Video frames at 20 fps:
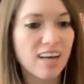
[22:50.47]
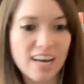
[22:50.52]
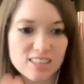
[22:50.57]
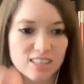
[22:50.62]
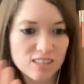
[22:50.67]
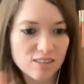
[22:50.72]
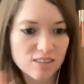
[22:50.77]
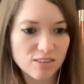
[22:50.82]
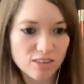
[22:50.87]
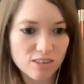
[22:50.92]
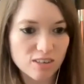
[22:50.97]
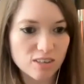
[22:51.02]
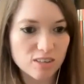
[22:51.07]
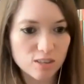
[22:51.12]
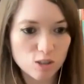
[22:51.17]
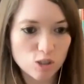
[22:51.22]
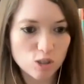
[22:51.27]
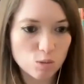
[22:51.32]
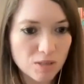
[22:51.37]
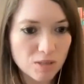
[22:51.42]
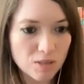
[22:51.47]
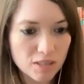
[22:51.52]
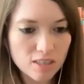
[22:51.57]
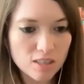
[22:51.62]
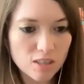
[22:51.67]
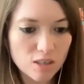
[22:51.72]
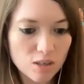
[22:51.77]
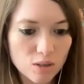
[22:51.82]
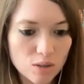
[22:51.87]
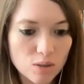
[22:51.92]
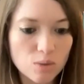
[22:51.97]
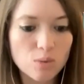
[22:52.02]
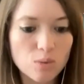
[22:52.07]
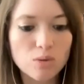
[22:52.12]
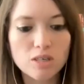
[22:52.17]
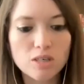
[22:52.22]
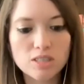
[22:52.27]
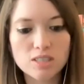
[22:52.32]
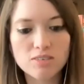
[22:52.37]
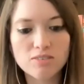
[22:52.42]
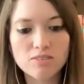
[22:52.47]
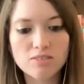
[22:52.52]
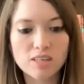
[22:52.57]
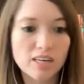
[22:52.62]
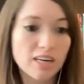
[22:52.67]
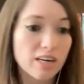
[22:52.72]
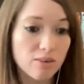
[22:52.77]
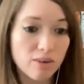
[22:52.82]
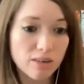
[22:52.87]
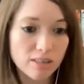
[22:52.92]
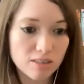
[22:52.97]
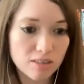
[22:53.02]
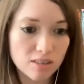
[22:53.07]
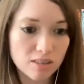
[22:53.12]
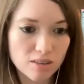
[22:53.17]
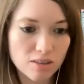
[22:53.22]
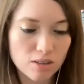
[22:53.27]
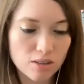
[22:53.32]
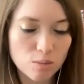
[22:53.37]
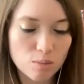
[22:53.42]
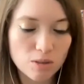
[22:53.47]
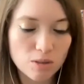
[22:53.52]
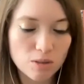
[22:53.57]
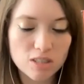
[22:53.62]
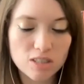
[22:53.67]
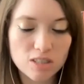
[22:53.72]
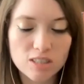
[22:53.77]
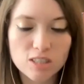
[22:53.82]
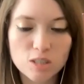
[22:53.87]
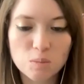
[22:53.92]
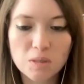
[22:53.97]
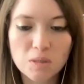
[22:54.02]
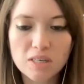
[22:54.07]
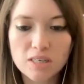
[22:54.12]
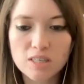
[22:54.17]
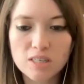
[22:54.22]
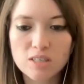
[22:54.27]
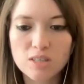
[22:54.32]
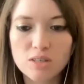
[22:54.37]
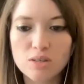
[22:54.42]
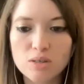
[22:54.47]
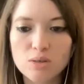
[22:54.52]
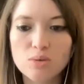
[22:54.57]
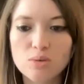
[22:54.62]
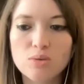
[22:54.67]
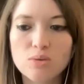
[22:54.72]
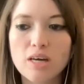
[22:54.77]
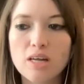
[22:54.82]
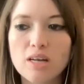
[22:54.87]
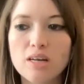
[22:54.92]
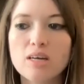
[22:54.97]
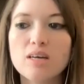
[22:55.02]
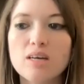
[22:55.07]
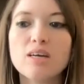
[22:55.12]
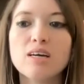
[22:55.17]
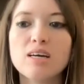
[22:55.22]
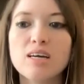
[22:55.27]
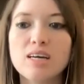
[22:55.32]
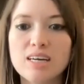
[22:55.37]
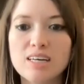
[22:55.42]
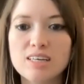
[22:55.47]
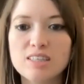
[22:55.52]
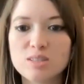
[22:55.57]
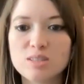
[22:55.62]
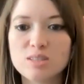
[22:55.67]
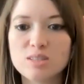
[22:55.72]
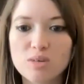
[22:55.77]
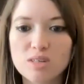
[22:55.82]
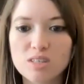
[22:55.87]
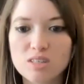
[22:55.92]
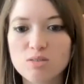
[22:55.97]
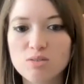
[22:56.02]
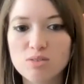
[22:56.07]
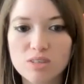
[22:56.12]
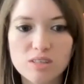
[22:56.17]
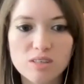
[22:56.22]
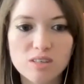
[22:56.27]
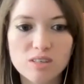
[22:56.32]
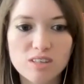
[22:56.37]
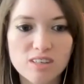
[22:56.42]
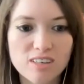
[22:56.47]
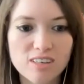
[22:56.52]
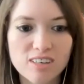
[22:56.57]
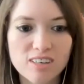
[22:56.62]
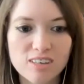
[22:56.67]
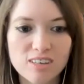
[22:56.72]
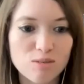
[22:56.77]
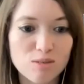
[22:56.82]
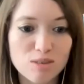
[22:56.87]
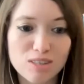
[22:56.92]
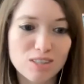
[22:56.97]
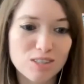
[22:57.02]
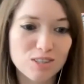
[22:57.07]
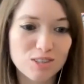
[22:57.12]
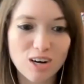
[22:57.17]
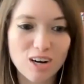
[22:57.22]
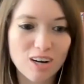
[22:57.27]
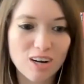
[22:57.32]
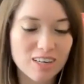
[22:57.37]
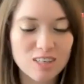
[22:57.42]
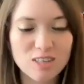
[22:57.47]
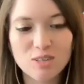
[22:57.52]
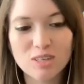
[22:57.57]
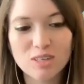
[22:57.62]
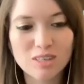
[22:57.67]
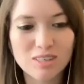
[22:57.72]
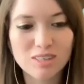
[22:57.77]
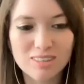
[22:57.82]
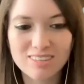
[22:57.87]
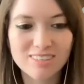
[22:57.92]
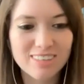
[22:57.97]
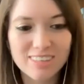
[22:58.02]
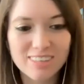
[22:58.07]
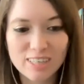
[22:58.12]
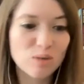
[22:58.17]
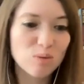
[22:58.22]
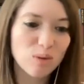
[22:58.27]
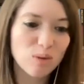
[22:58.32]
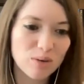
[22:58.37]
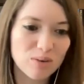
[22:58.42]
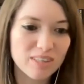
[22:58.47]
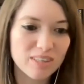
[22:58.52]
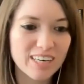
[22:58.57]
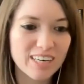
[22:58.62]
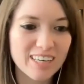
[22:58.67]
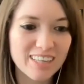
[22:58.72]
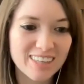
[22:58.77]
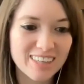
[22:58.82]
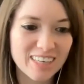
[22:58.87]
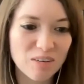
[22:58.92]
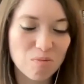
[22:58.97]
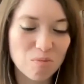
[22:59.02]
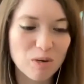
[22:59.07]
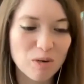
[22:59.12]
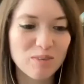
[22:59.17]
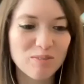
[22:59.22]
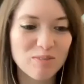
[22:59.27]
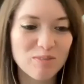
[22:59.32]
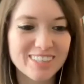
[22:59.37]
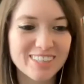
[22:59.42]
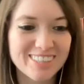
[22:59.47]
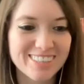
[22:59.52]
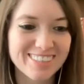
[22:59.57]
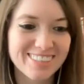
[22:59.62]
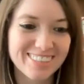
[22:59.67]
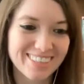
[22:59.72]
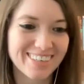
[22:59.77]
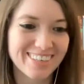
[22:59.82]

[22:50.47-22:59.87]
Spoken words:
as if they're speaking to you, or as if the narrator in third person is speaking to you, then it's going to feel really strong, and you can get away with anything pretty much.